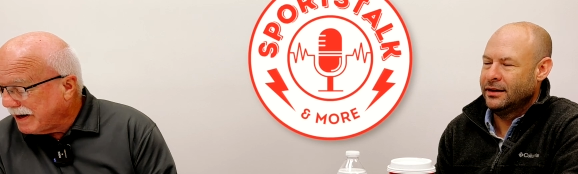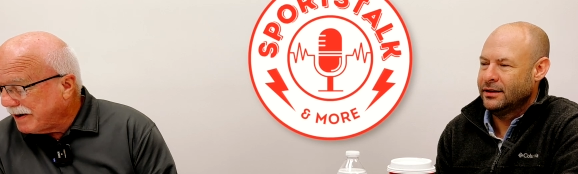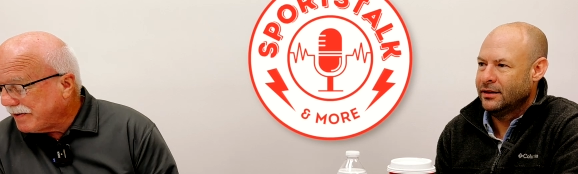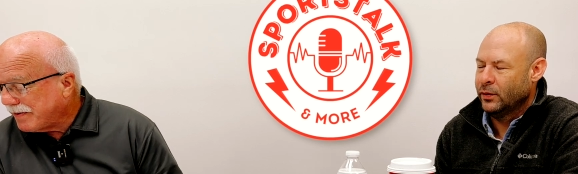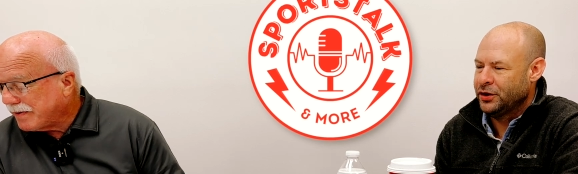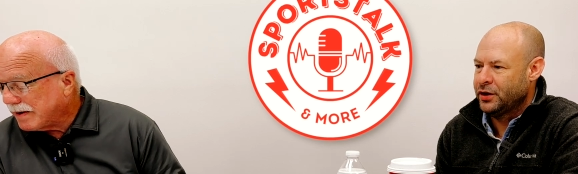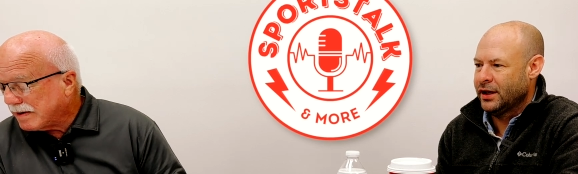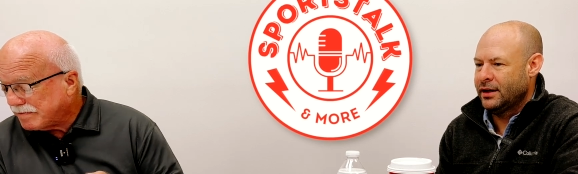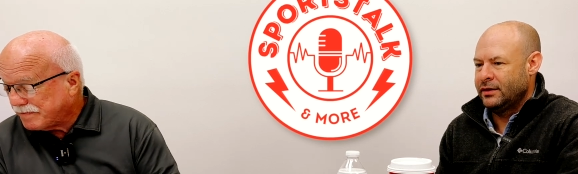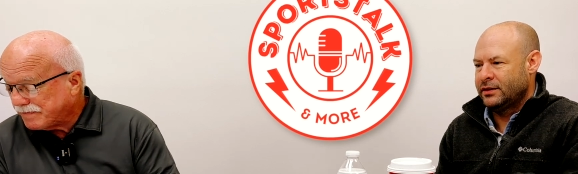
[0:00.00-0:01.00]
Speaker 1: is when you
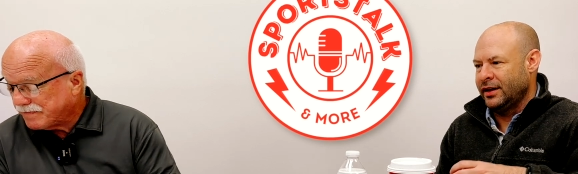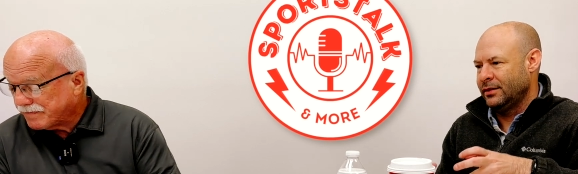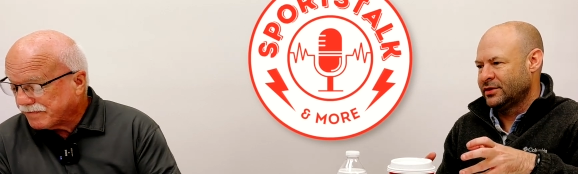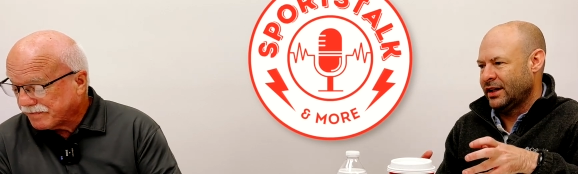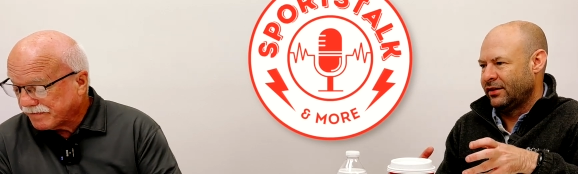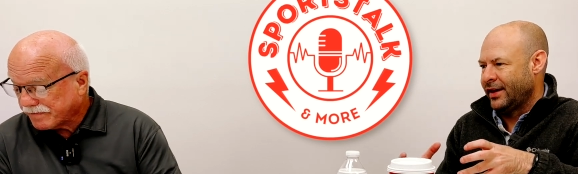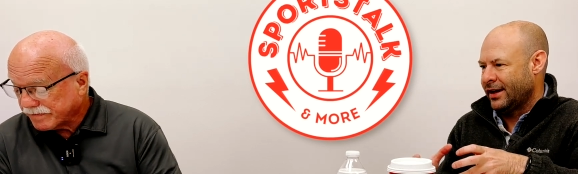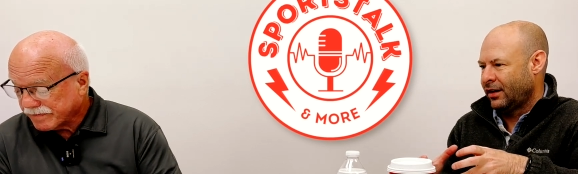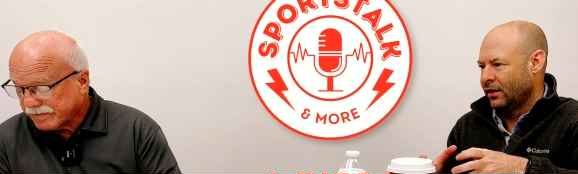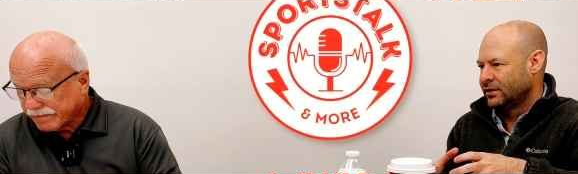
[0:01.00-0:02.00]
get teams that are that
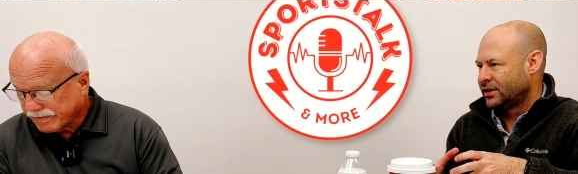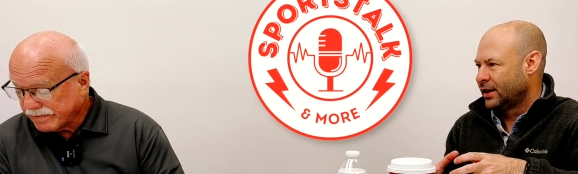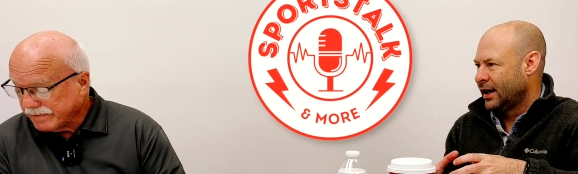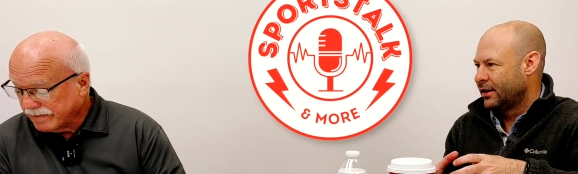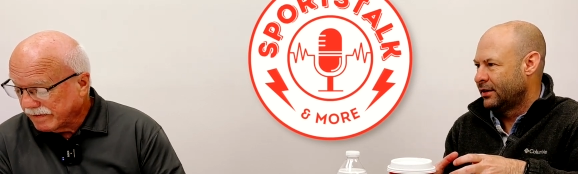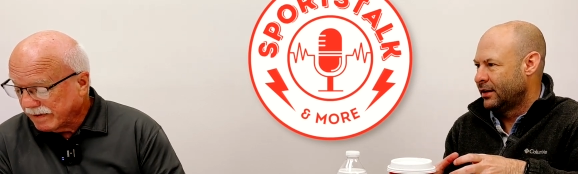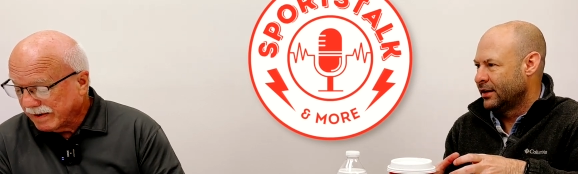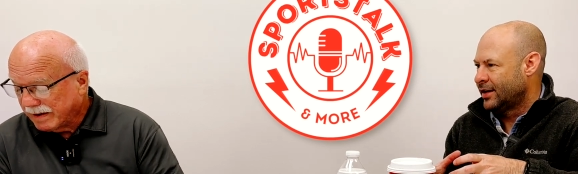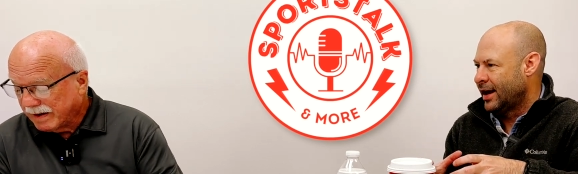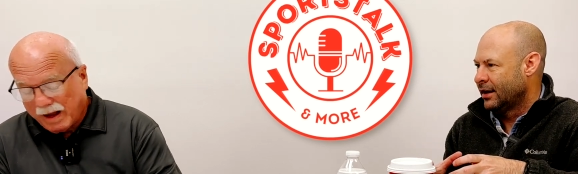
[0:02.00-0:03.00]
close together and
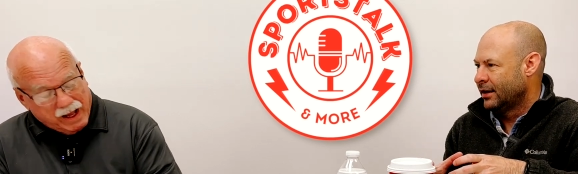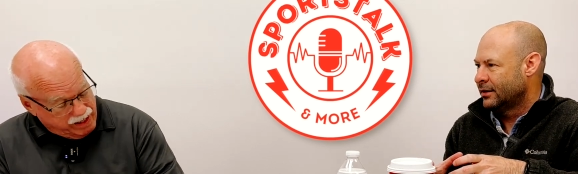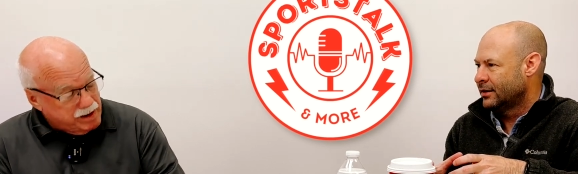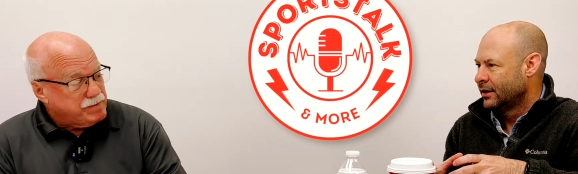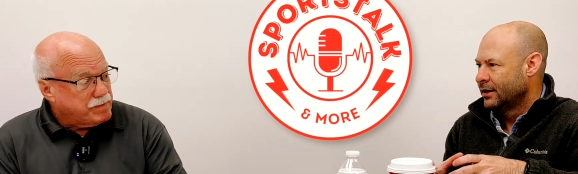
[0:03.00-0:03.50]
talent, yeah.